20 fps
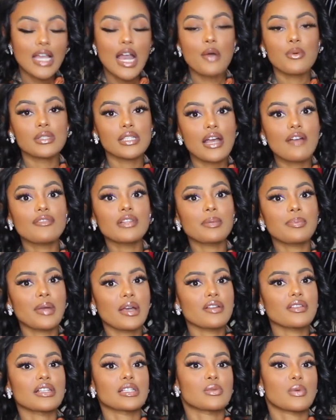i would definitely
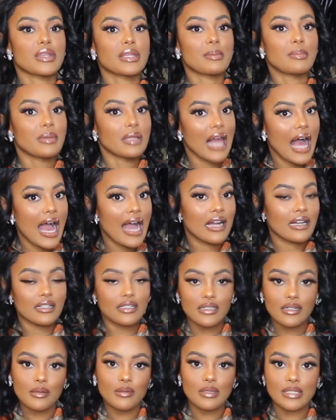pair this with the
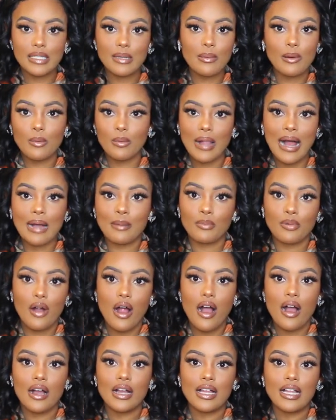black simple black
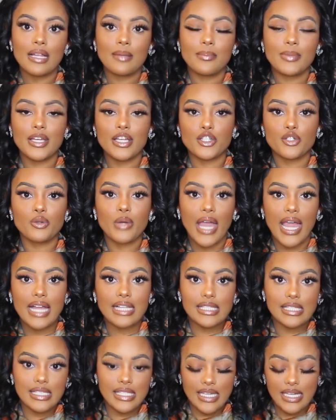bra because you
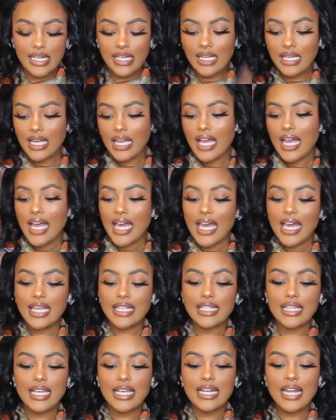can see it
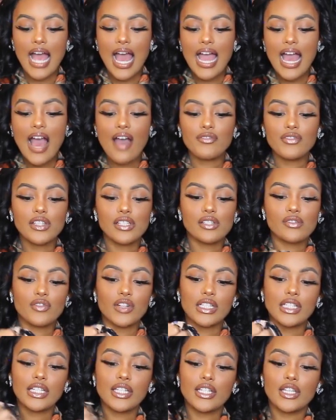and then i have this
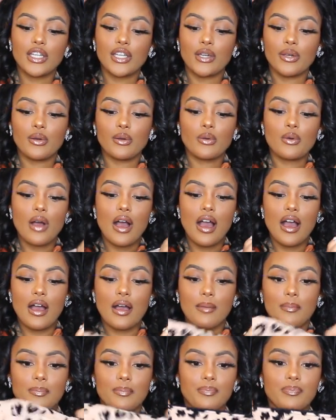really cute
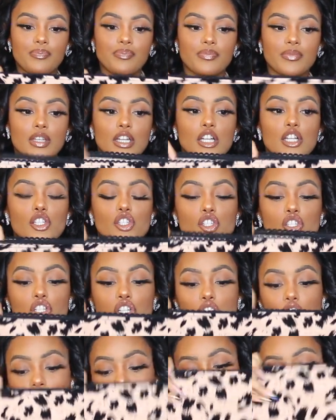um
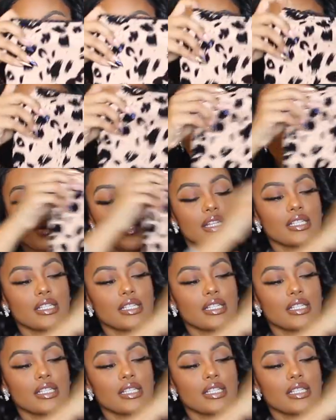skirt so